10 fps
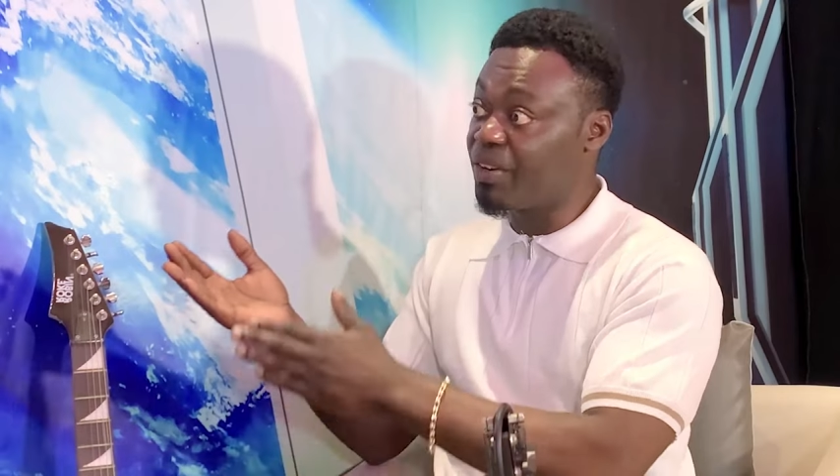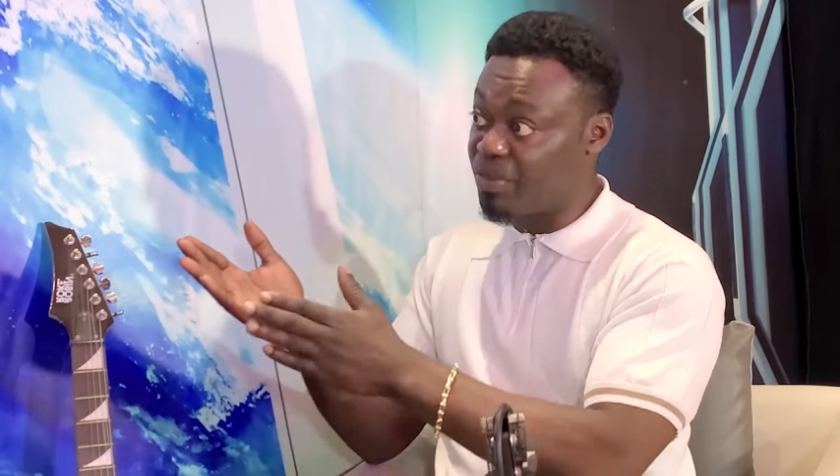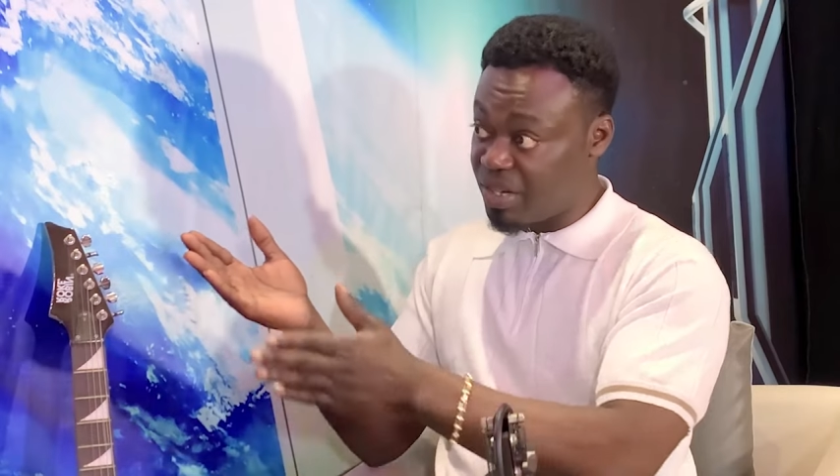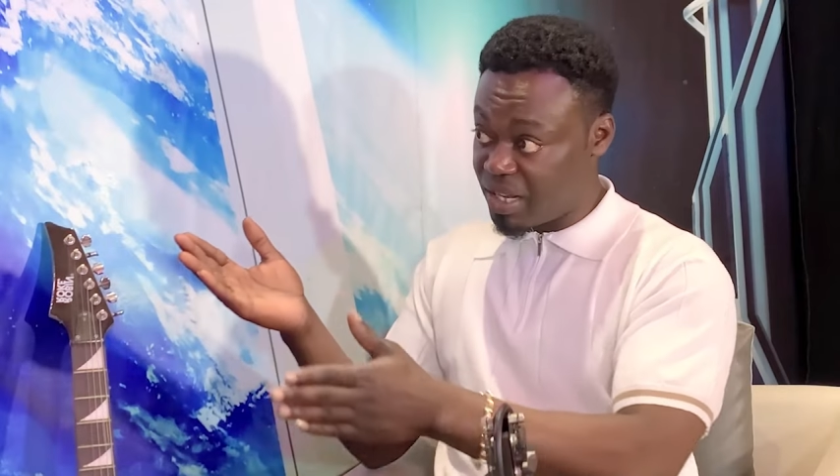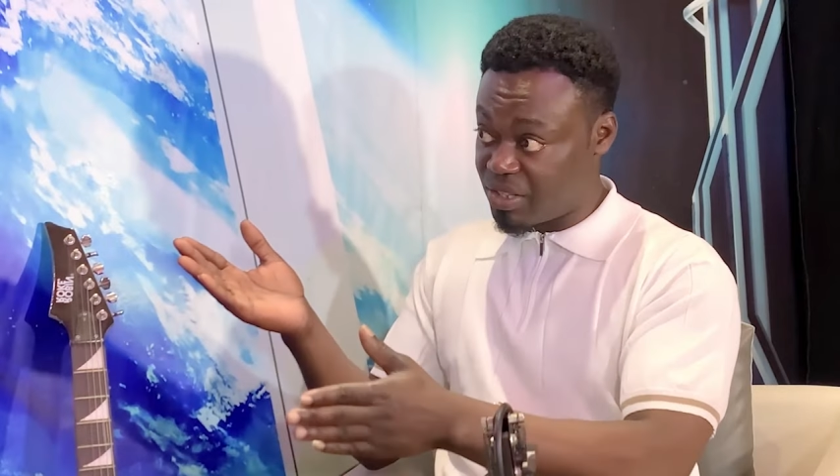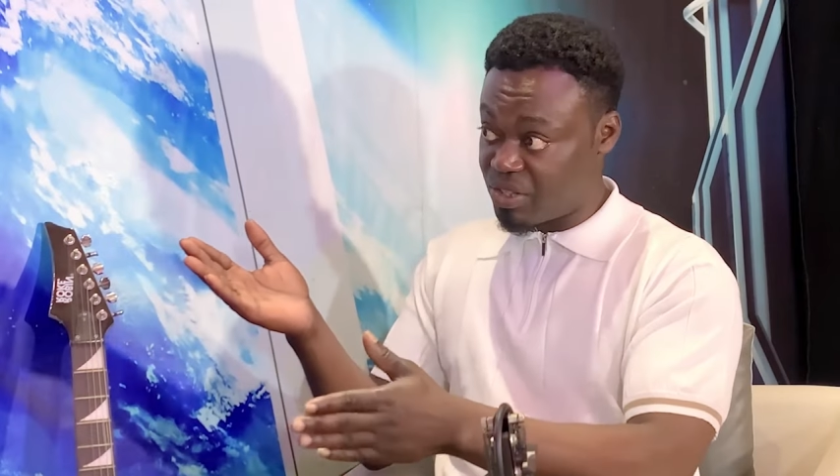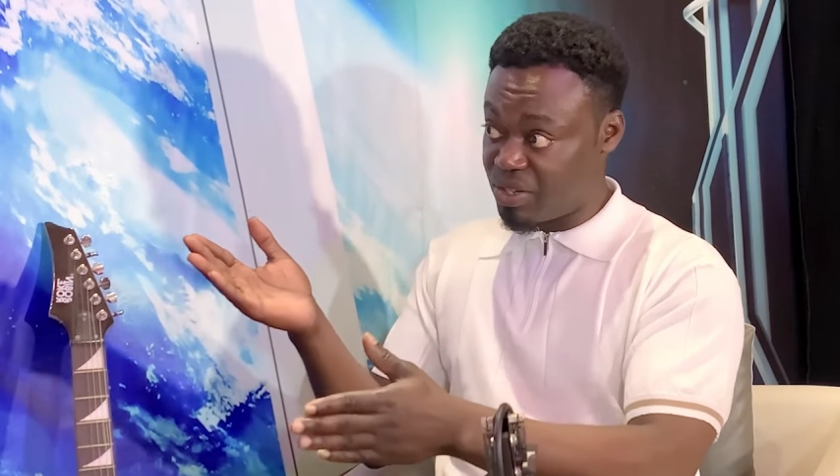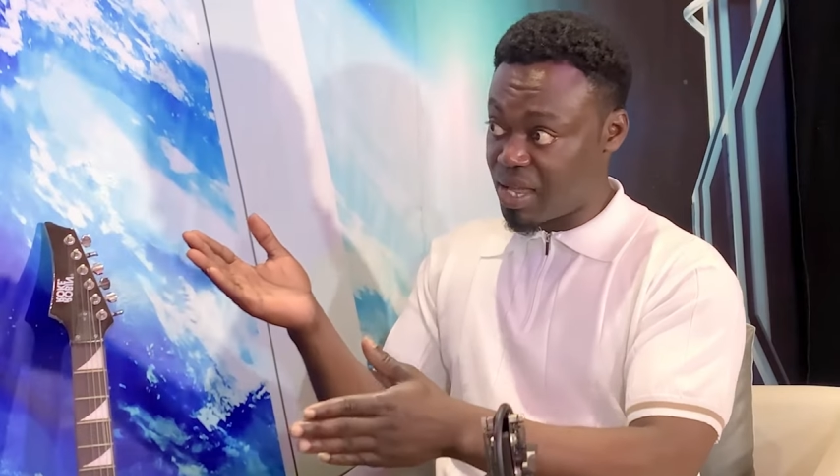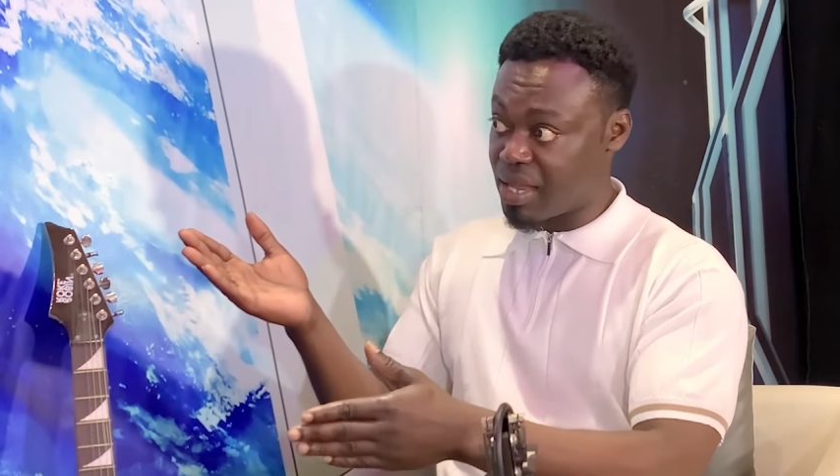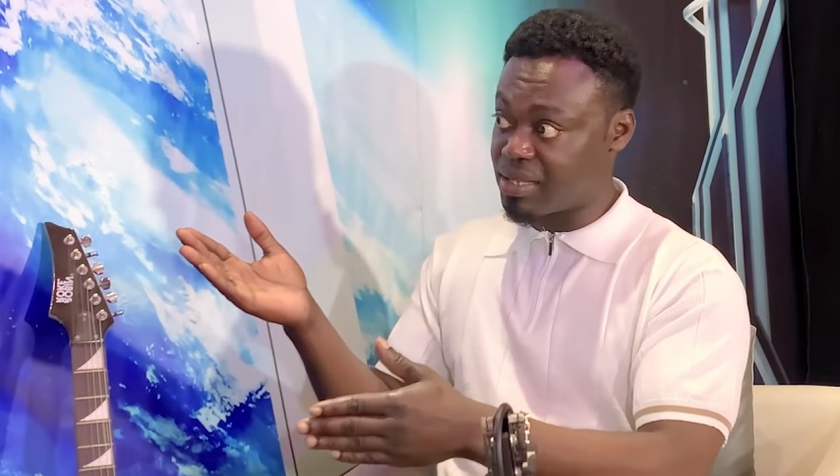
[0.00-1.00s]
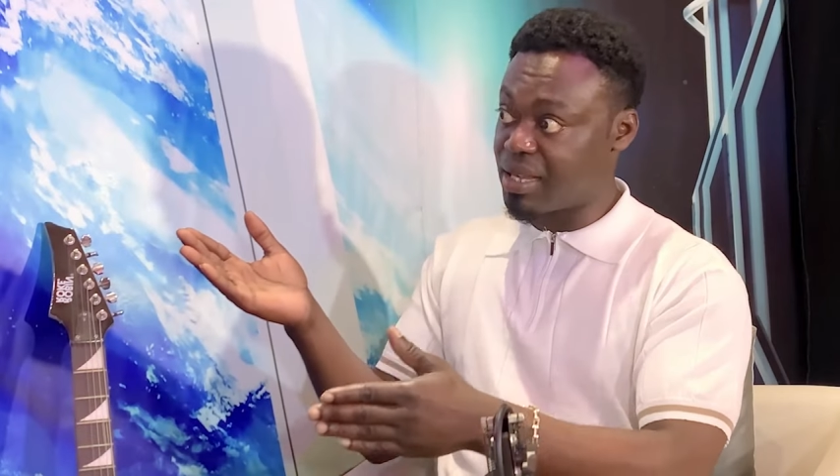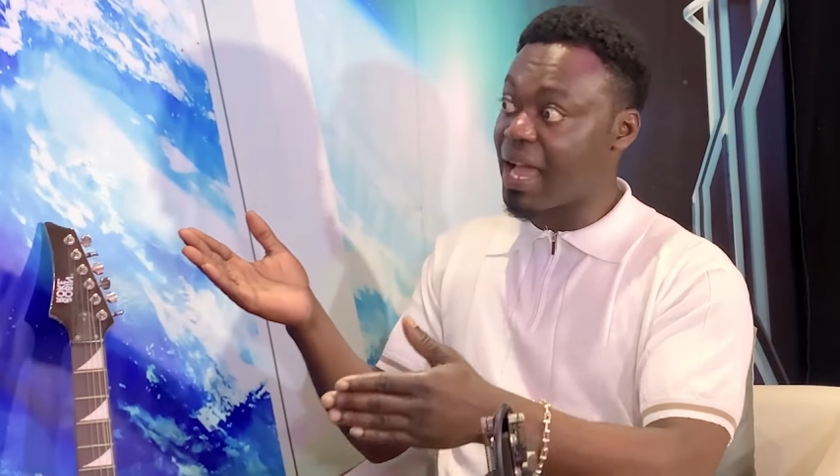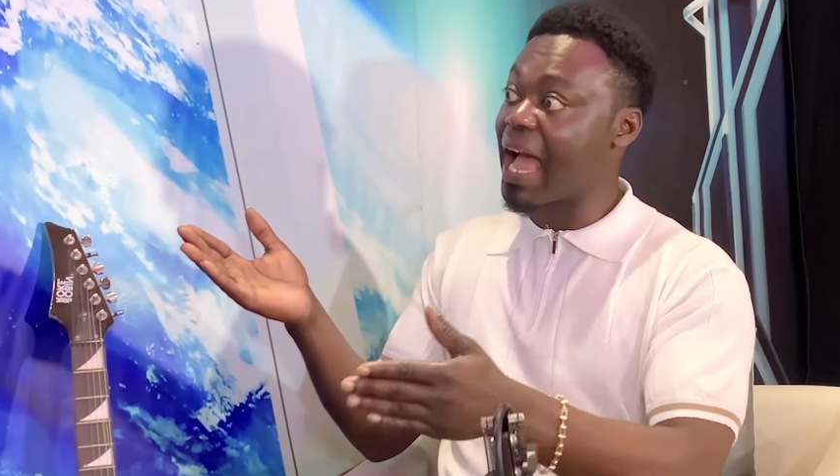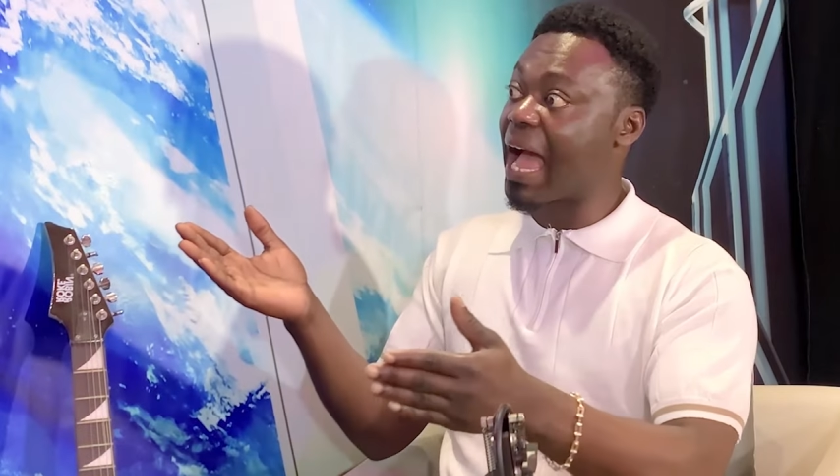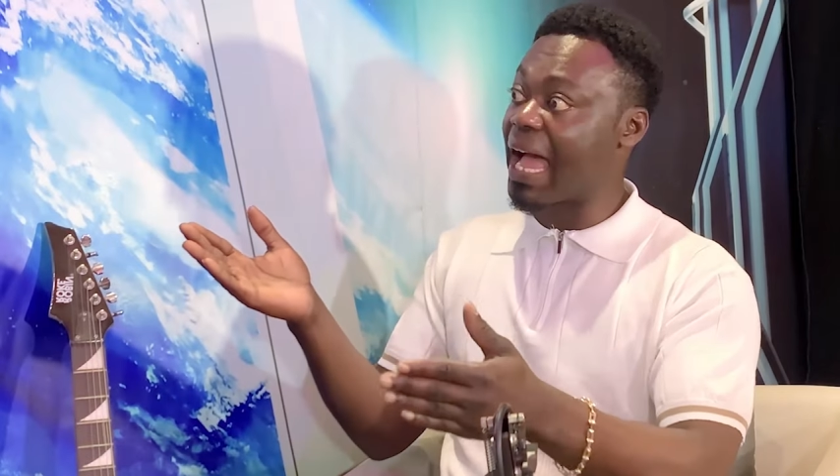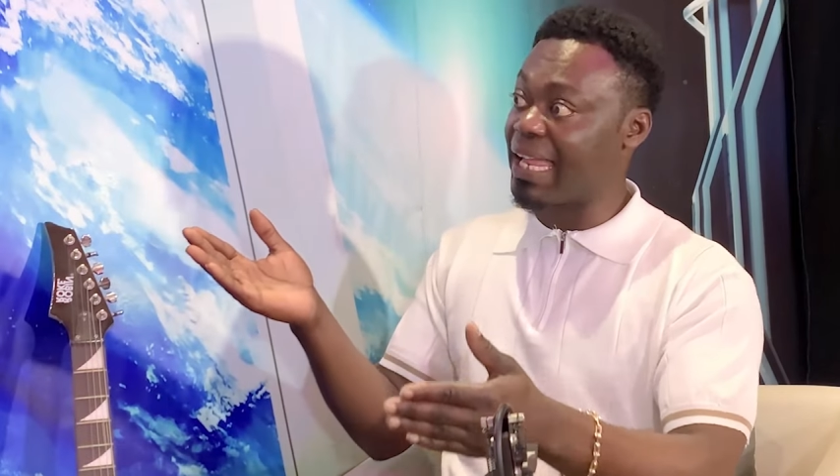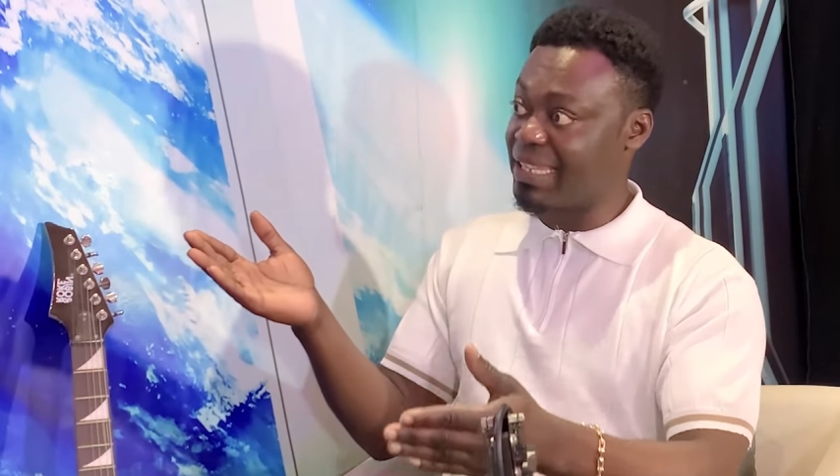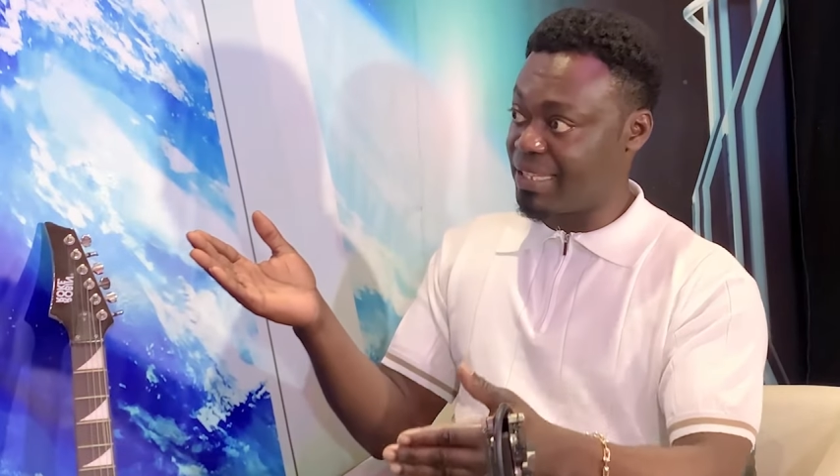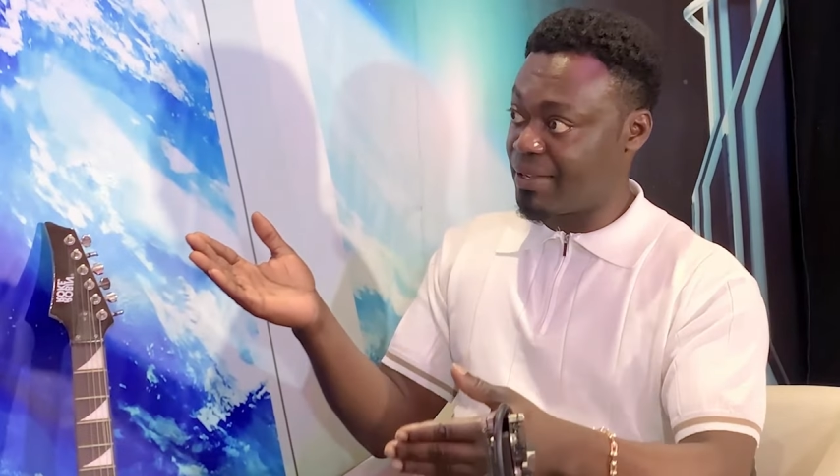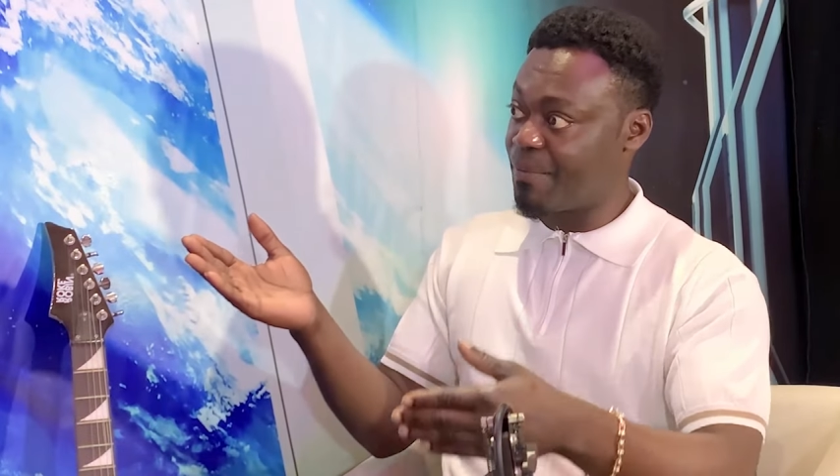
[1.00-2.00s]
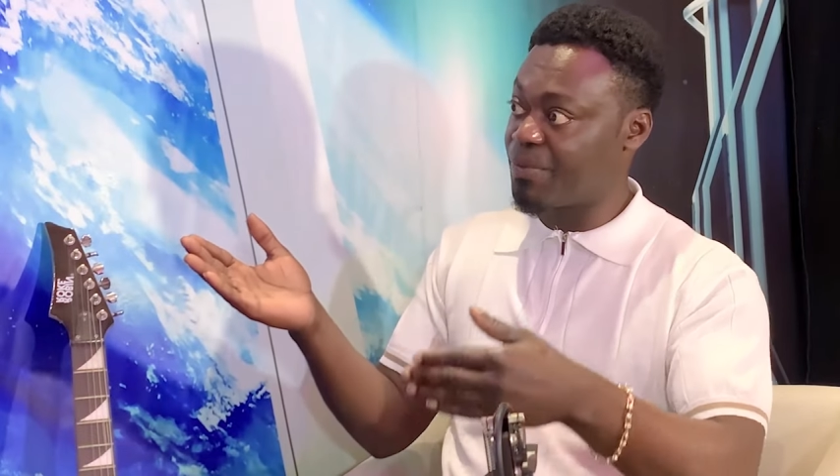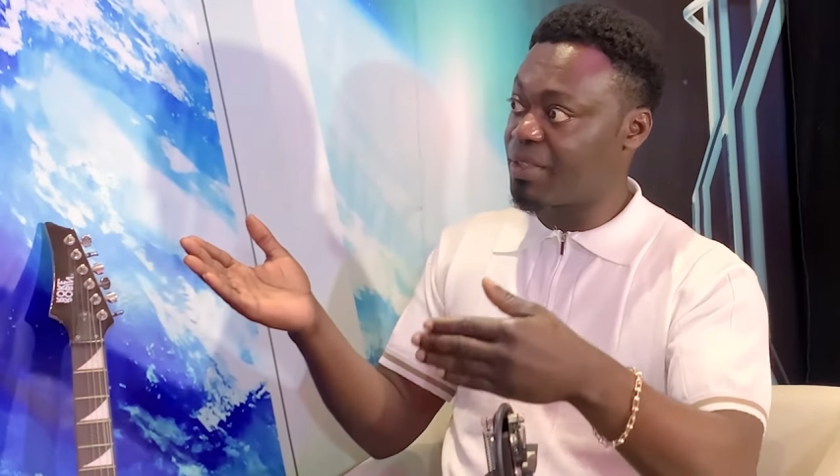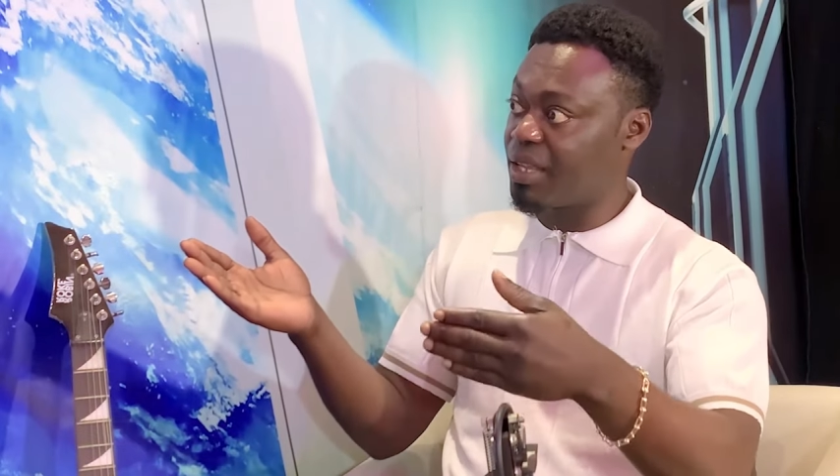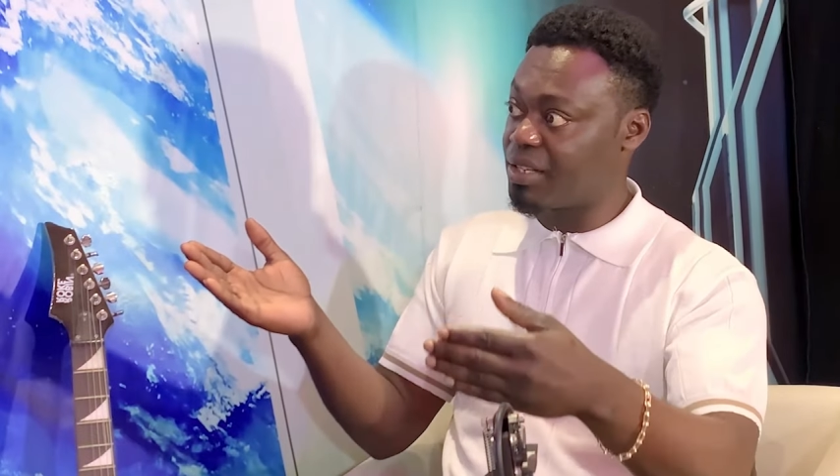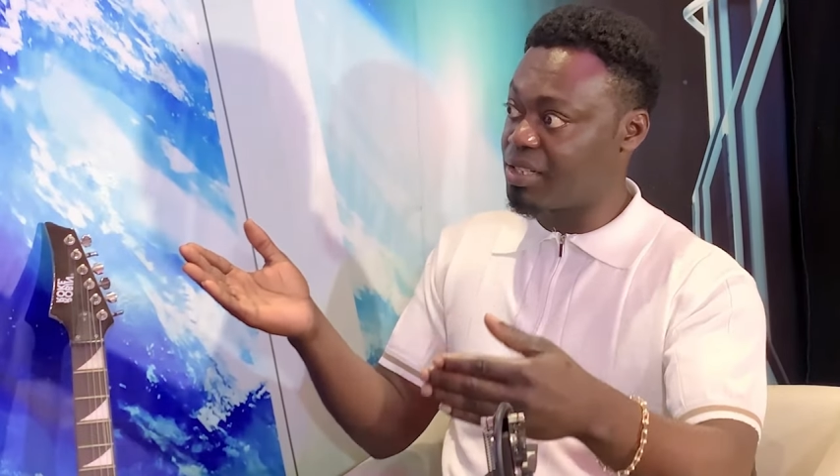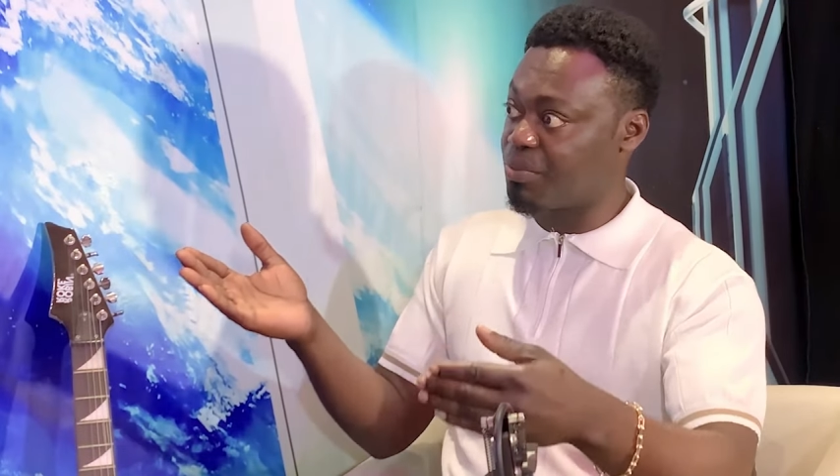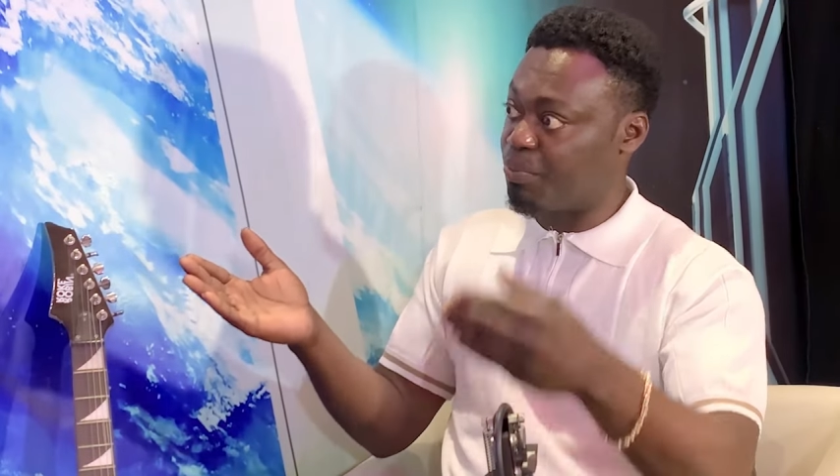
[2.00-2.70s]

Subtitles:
related to that. And then she